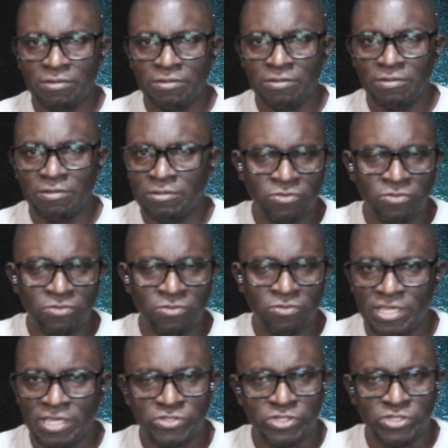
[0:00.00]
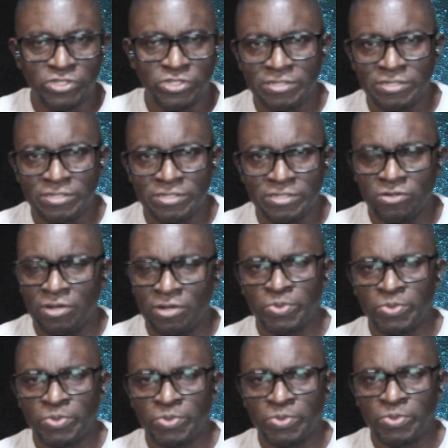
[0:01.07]
our safety checklist, or let me
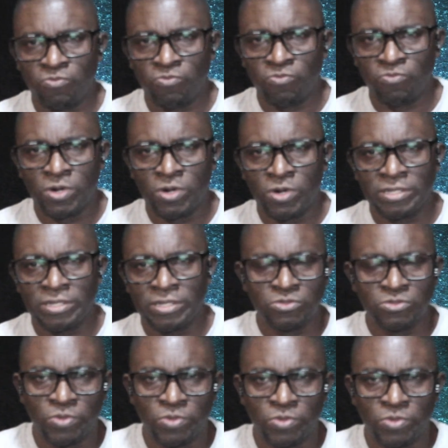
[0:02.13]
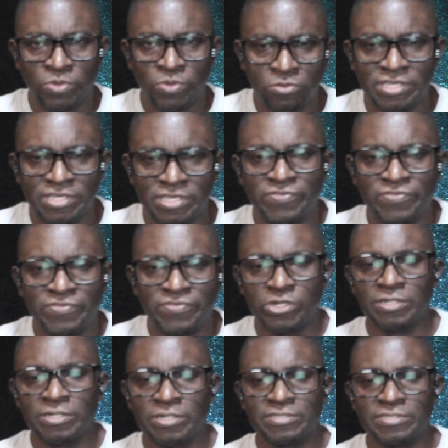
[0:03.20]
put it away this way, your safety
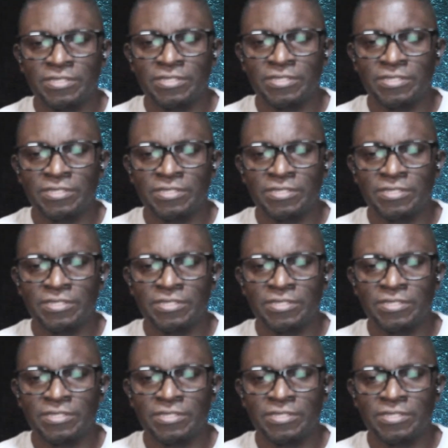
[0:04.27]
checklist,